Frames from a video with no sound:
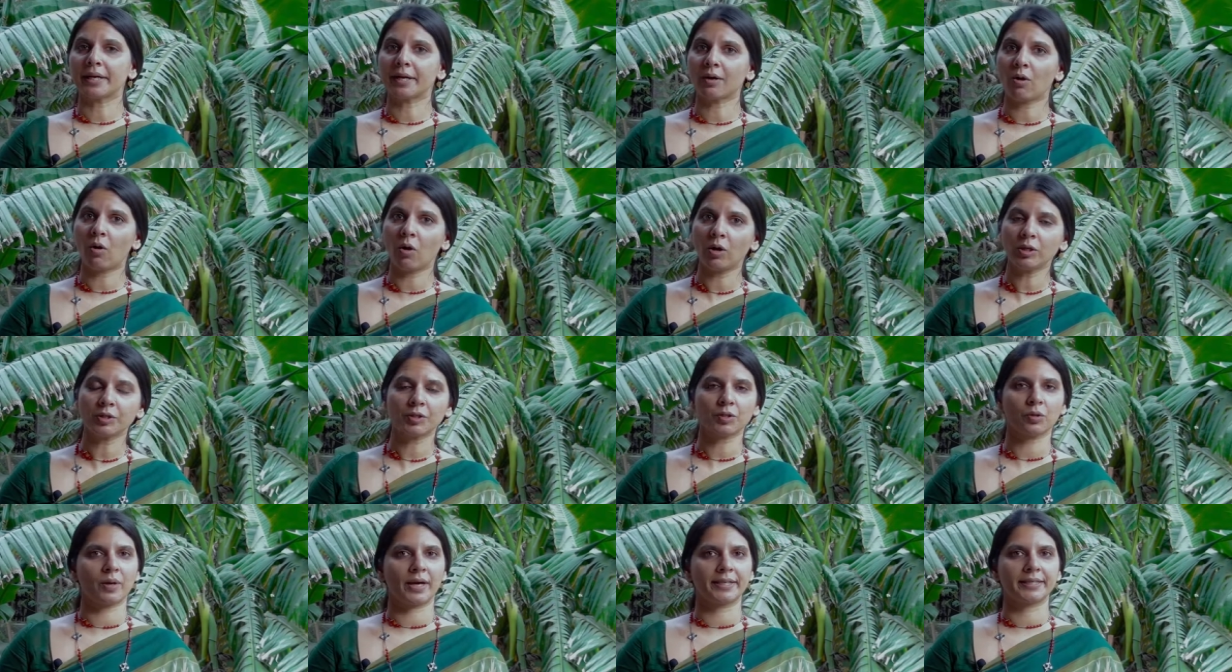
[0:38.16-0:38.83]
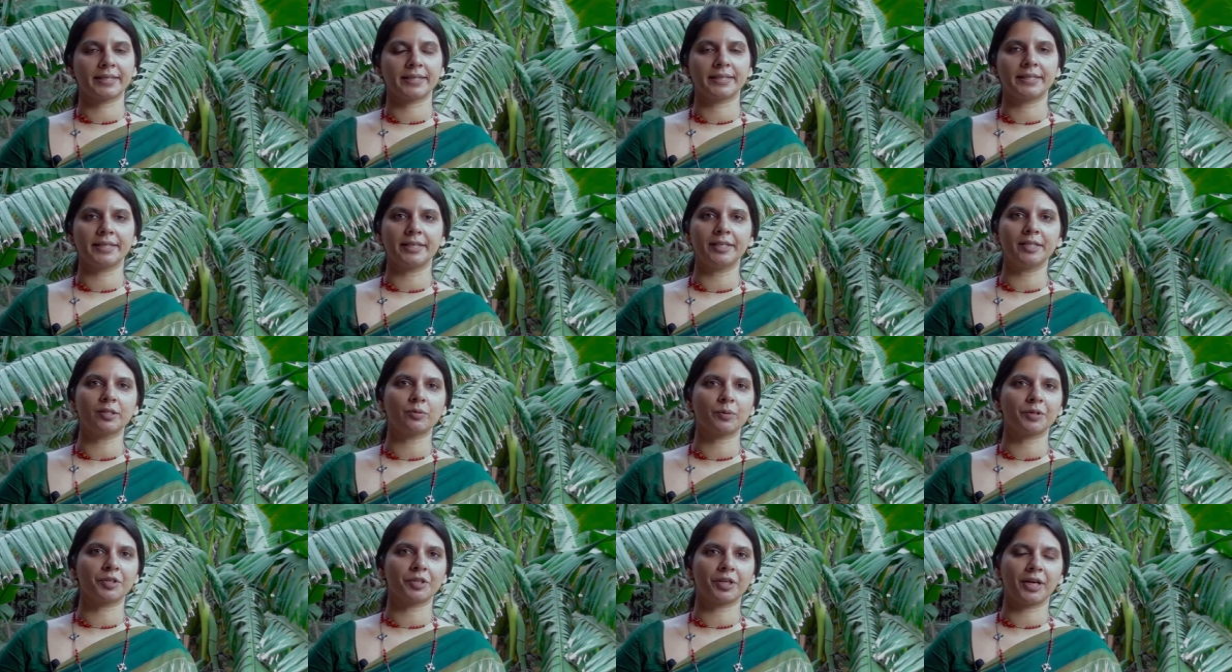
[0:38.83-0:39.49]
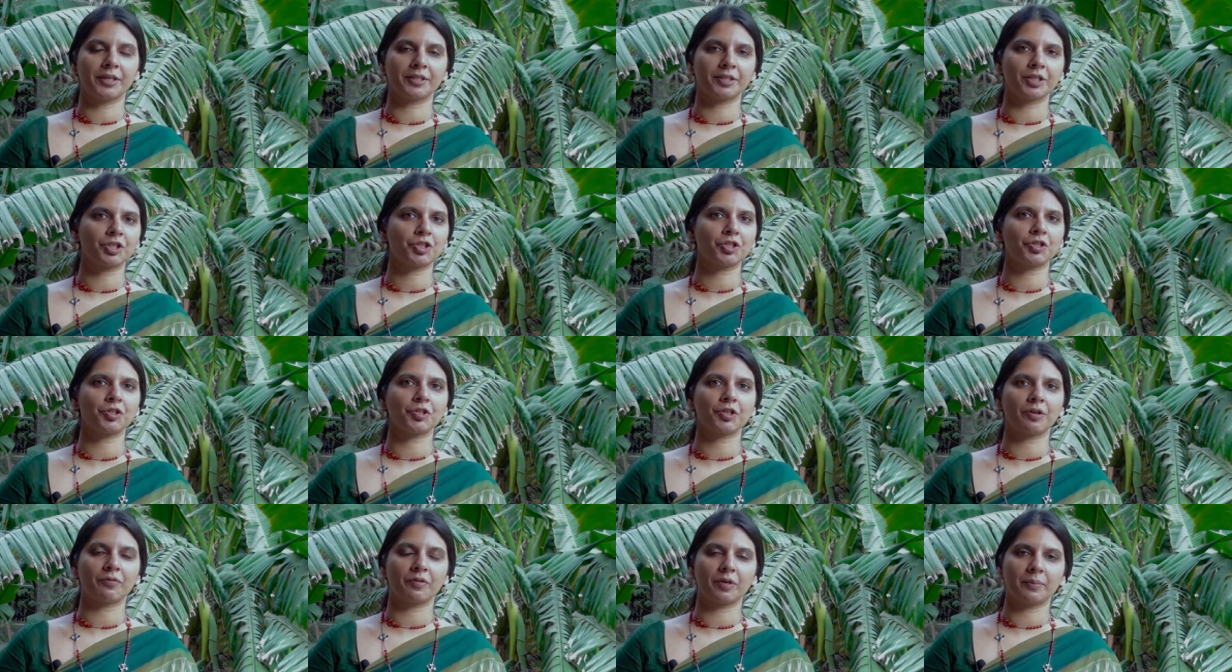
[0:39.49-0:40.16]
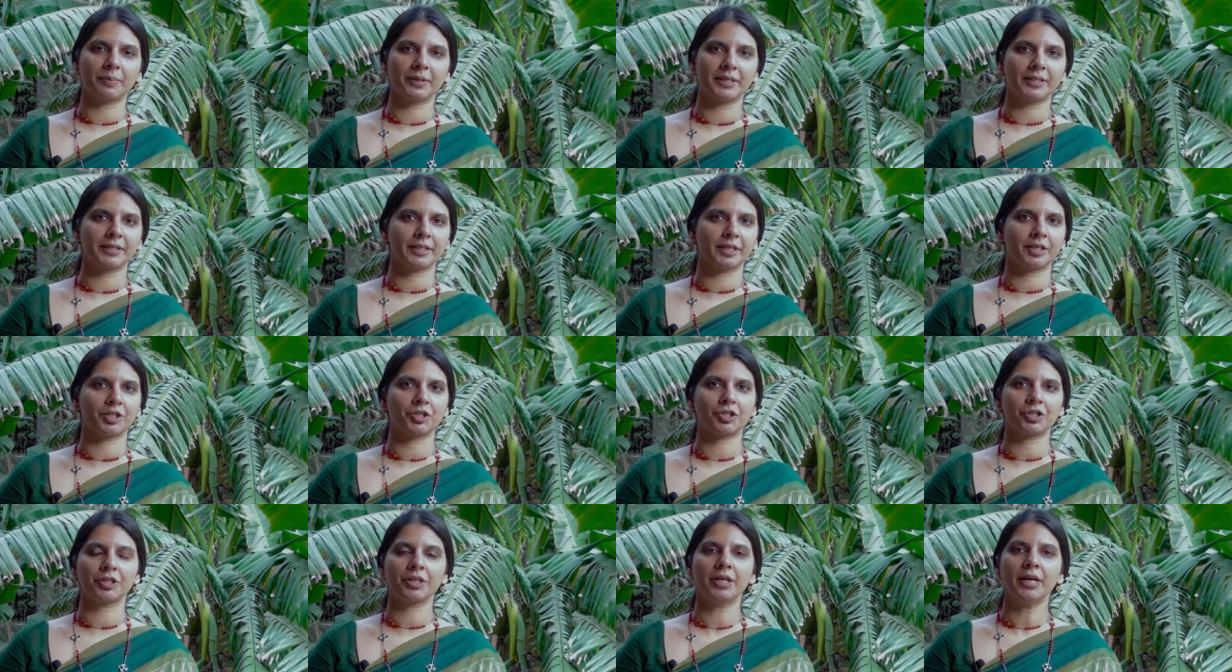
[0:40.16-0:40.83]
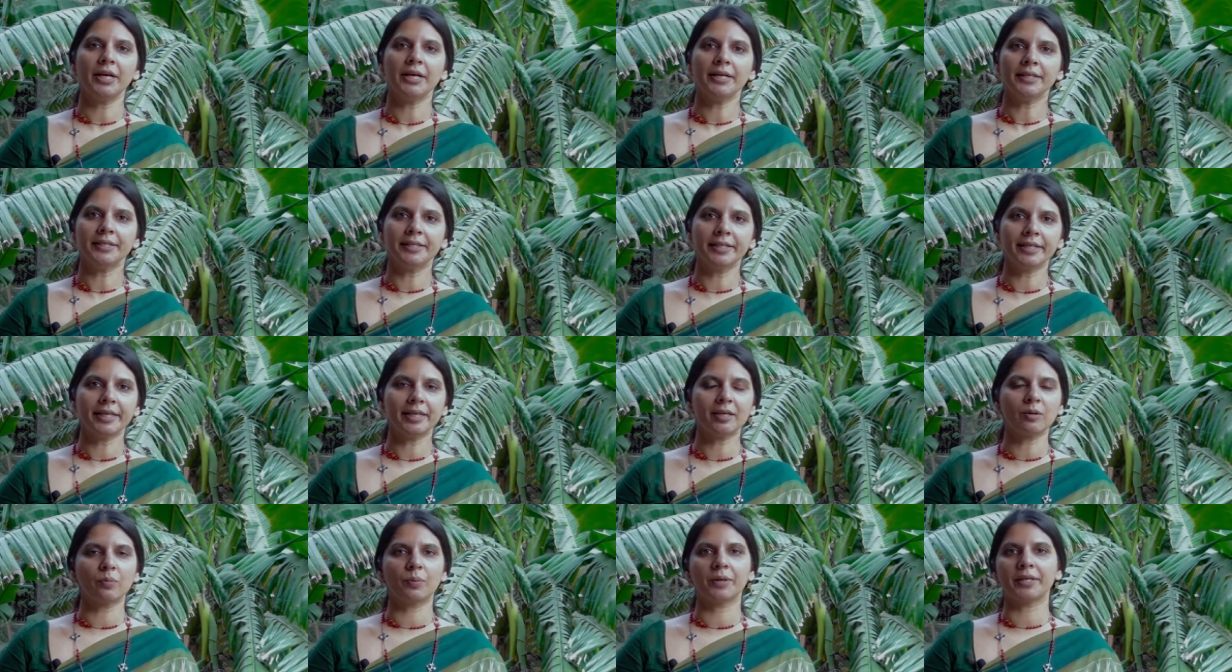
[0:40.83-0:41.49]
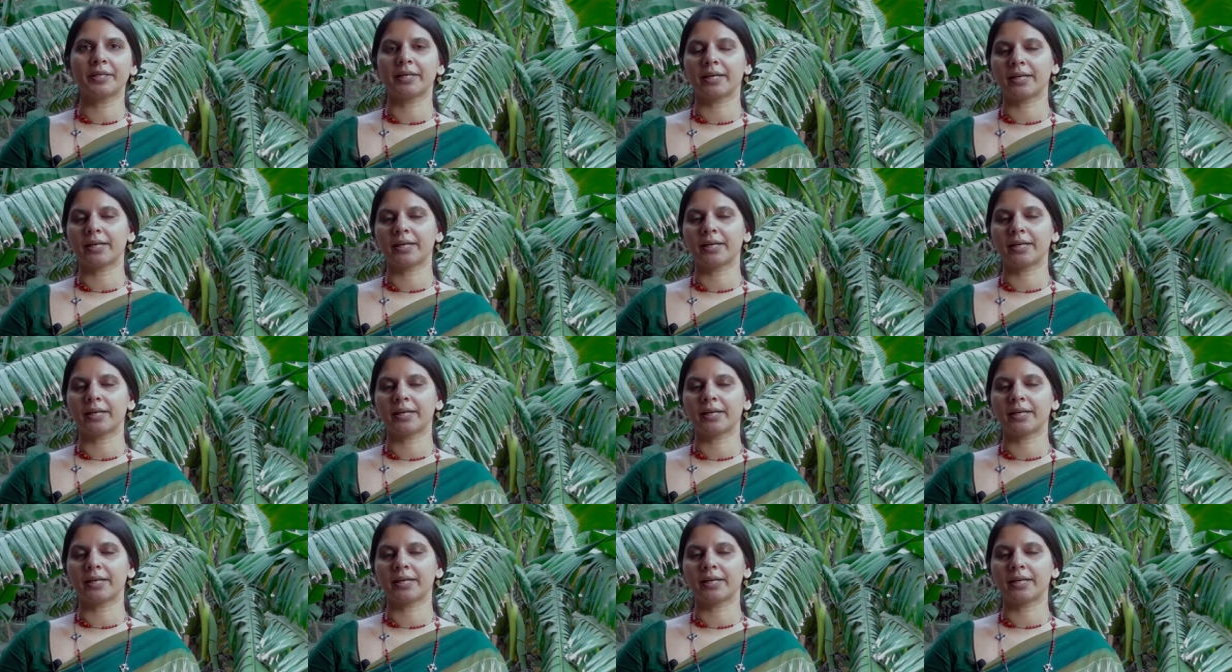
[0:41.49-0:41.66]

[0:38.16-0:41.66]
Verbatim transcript: it also, as it deals with transitions of urbanization, deal with